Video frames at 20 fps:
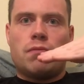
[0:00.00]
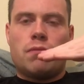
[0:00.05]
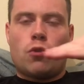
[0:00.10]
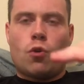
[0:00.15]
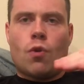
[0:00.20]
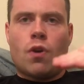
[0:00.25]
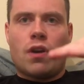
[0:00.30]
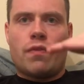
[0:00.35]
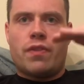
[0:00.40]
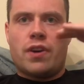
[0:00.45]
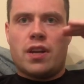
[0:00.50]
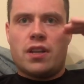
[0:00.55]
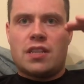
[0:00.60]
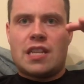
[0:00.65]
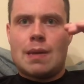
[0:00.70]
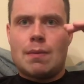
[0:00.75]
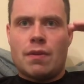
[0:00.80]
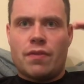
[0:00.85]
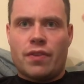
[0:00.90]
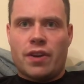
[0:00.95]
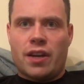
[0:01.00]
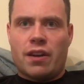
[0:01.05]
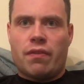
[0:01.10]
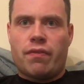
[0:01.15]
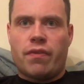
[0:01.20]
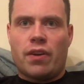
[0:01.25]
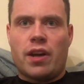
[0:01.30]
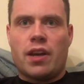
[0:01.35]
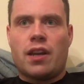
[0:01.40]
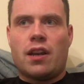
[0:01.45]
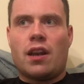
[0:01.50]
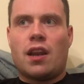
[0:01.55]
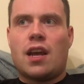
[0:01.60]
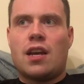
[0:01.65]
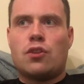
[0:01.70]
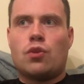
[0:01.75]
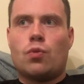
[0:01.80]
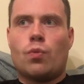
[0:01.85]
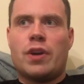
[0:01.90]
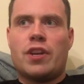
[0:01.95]
quarterfinal, semi-final, final,
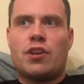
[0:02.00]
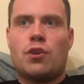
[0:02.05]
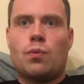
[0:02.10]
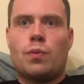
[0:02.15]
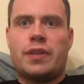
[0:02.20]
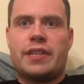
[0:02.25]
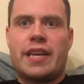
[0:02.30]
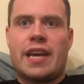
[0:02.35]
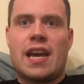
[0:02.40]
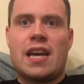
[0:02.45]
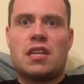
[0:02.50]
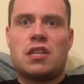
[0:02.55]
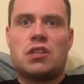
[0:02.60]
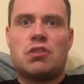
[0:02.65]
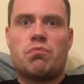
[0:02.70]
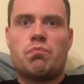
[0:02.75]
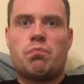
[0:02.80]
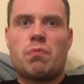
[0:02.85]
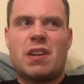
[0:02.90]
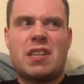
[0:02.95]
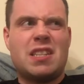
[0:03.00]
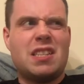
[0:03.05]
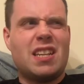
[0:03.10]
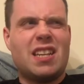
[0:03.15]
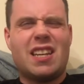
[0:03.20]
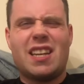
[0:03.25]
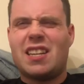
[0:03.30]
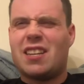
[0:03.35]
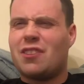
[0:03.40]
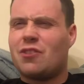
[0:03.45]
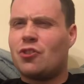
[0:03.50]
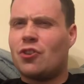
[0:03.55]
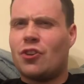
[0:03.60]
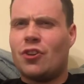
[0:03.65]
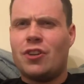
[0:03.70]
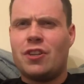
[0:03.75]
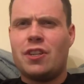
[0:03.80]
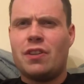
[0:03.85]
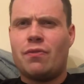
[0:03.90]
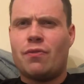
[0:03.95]
and the winner would get, I think, like
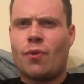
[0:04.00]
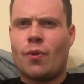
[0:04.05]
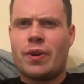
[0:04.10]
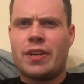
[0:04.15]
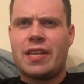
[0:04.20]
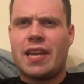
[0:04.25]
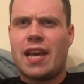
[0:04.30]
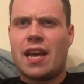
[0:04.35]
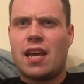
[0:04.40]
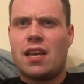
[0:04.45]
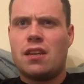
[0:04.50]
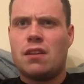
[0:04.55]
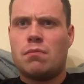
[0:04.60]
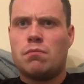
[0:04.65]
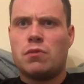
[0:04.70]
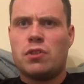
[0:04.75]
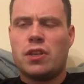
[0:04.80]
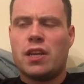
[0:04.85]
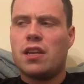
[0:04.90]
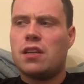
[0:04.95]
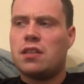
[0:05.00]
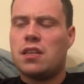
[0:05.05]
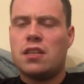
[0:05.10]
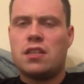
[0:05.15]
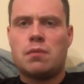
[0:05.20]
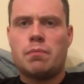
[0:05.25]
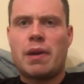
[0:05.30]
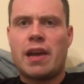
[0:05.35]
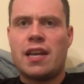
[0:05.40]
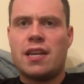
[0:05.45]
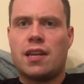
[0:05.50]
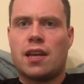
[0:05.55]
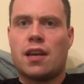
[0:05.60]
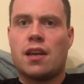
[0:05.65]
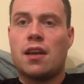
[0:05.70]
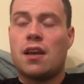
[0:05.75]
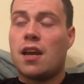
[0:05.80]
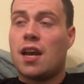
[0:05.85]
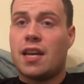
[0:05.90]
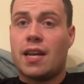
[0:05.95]
30-40k. You get a decent
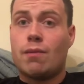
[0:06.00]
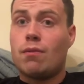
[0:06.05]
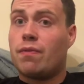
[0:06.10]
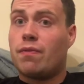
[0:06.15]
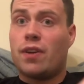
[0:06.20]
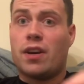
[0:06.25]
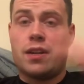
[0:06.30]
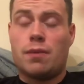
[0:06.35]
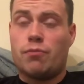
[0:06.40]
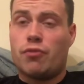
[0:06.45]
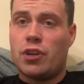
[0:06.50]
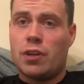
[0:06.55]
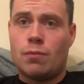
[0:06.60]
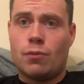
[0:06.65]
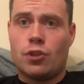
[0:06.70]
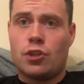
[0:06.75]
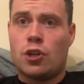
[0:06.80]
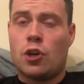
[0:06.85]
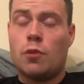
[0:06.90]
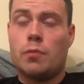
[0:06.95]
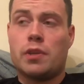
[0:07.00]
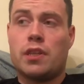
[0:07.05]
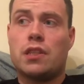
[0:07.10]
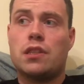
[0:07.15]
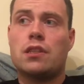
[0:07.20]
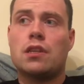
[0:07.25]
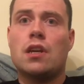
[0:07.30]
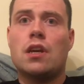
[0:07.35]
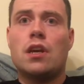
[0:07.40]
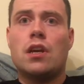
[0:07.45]
payday, and they were fighting pretty much nobody's.